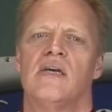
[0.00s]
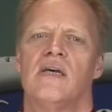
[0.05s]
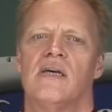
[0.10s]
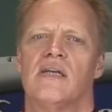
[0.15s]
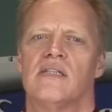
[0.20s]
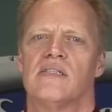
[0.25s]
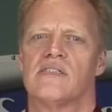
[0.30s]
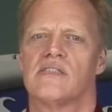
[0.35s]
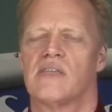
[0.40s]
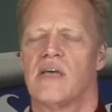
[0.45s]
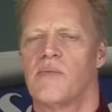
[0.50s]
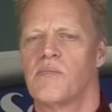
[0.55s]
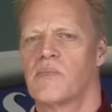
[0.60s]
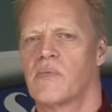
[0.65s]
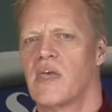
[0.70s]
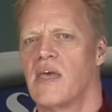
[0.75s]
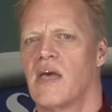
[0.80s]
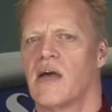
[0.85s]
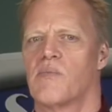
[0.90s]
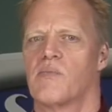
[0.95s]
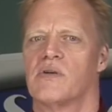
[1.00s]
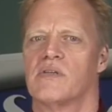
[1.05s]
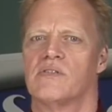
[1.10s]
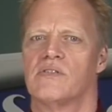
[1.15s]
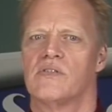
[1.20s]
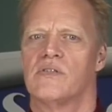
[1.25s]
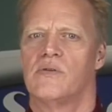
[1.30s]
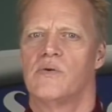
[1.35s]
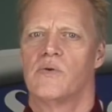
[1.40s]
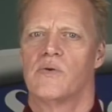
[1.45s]
In some
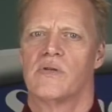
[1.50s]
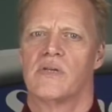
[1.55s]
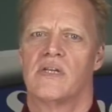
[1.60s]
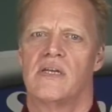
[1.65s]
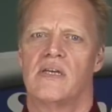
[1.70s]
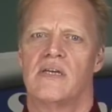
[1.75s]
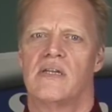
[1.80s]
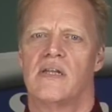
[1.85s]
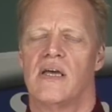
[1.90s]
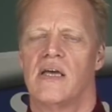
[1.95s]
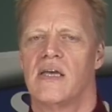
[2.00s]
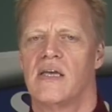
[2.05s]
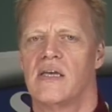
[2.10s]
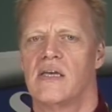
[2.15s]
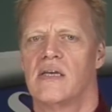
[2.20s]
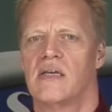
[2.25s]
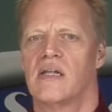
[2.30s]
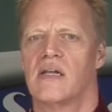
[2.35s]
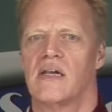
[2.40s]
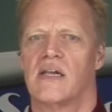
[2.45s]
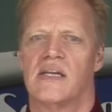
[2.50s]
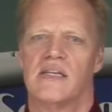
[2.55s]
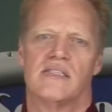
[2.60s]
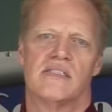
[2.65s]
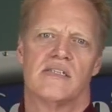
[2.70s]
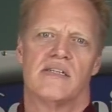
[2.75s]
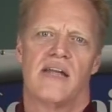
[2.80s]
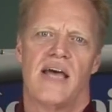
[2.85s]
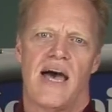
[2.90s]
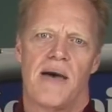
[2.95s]
cameras, you will need a lens
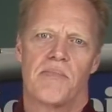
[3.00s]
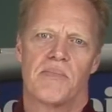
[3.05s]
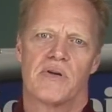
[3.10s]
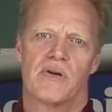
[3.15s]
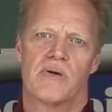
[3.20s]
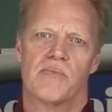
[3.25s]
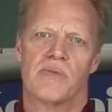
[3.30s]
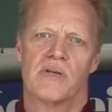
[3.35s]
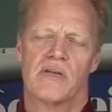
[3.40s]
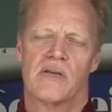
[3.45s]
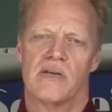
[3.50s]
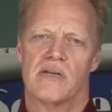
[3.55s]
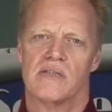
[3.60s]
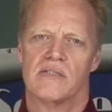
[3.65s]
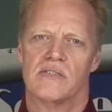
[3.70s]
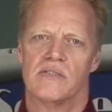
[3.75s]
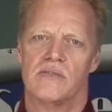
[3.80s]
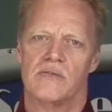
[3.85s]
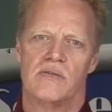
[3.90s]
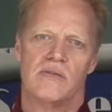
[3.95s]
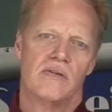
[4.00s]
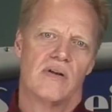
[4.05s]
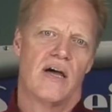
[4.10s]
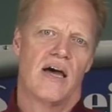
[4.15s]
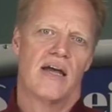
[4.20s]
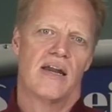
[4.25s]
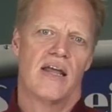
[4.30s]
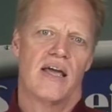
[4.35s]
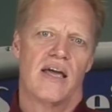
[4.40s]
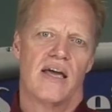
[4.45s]
adapter because you do
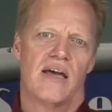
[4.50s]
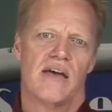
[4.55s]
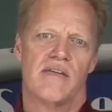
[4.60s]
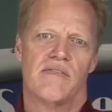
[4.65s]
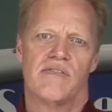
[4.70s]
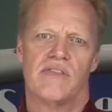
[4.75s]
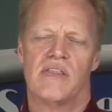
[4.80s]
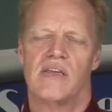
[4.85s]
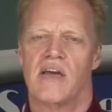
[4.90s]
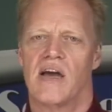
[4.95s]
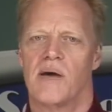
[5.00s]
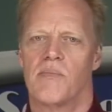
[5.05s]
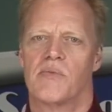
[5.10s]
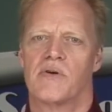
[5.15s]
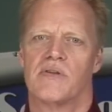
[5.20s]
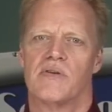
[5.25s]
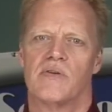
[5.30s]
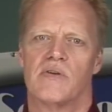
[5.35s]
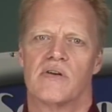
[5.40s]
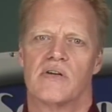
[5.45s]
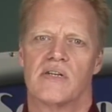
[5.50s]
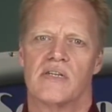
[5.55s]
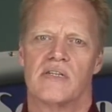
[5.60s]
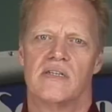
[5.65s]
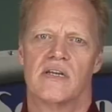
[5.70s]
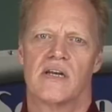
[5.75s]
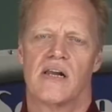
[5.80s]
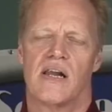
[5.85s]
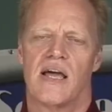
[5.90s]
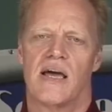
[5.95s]
not have the opportunity
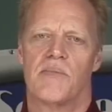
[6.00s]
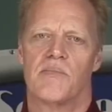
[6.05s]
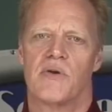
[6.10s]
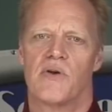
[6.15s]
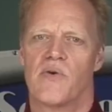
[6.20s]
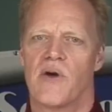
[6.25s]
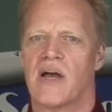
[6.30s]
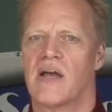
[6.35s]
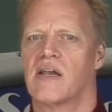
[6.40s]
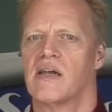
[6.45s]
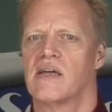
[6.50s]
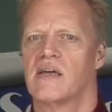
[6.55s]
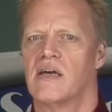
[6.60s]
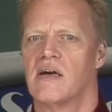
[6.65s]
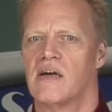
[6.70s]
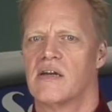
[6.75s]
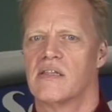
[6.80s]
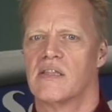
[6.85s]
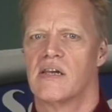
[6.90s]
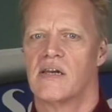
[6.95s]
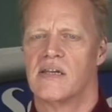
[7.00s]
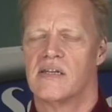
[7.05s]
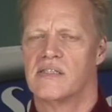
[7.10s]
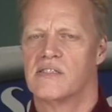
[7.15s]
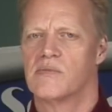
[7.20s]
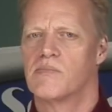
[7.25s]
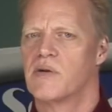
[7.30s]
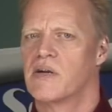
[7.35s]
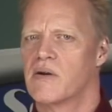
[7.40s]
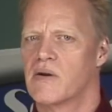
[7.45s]
to clamp directly onto the
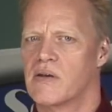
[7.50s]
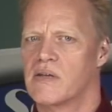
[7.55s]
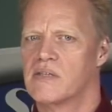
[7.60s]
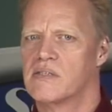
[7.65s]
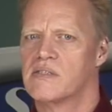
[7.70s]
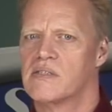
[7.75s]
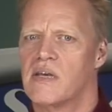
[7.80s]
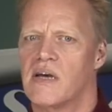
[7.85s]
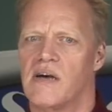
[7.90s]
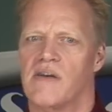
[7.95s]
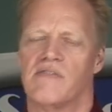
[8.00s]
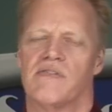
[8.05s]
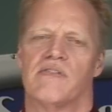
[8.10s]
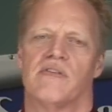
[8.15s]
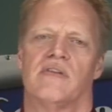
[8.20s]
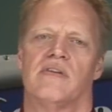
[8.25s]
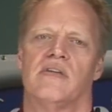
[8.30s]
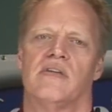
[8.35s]
lens barrel itself.